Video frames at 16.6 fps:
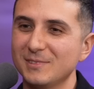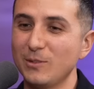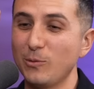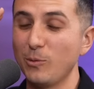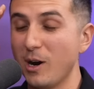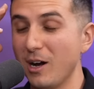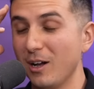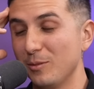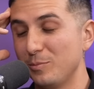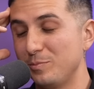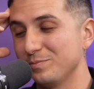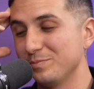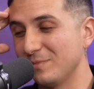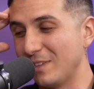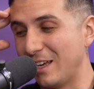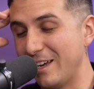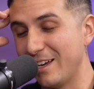I've never heard of
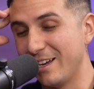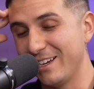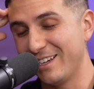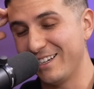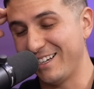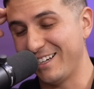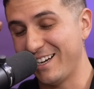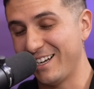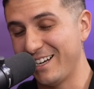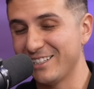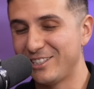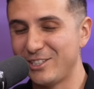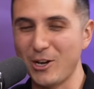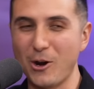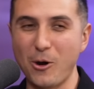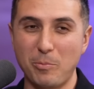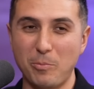this one.
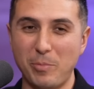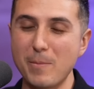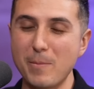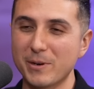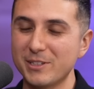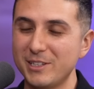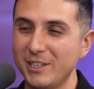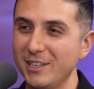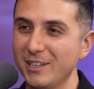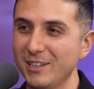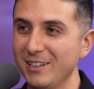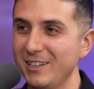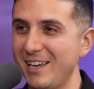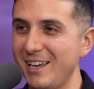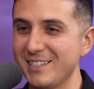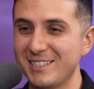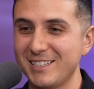So paper deal
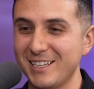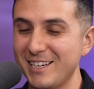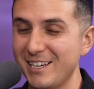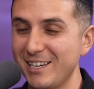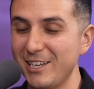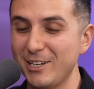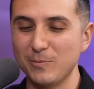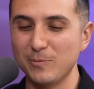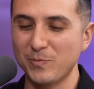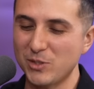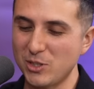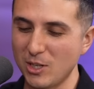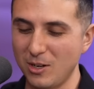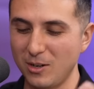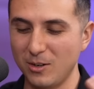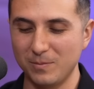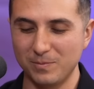is a new,
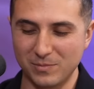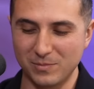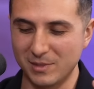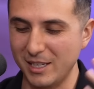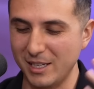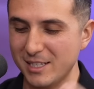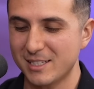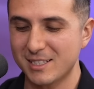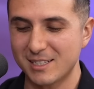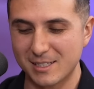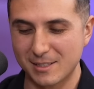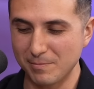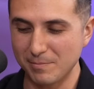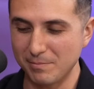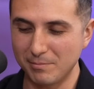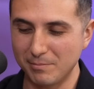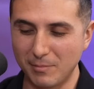so
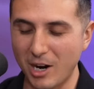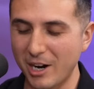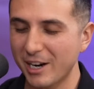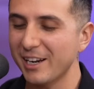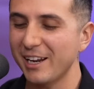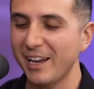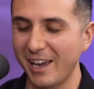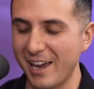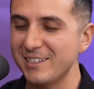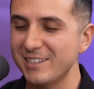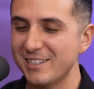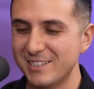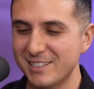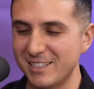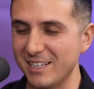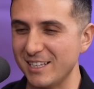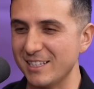this marketing
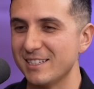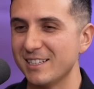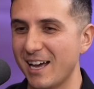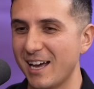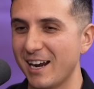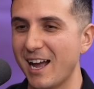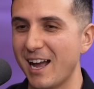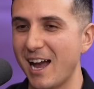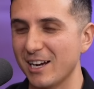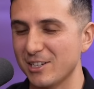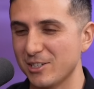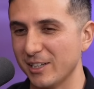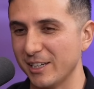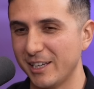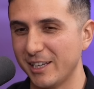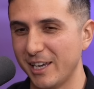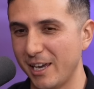agency that
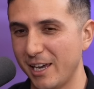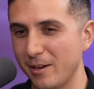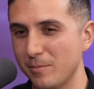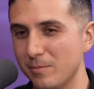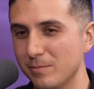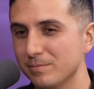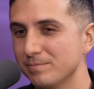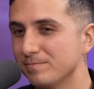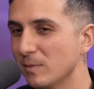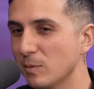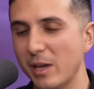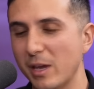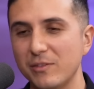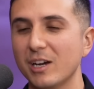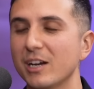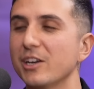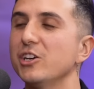actually came
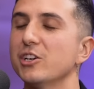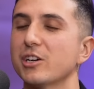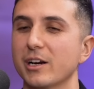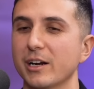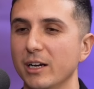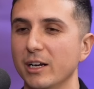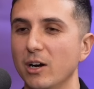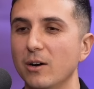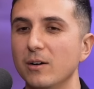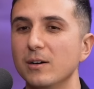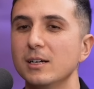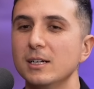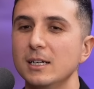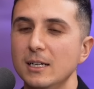maybe a year ago.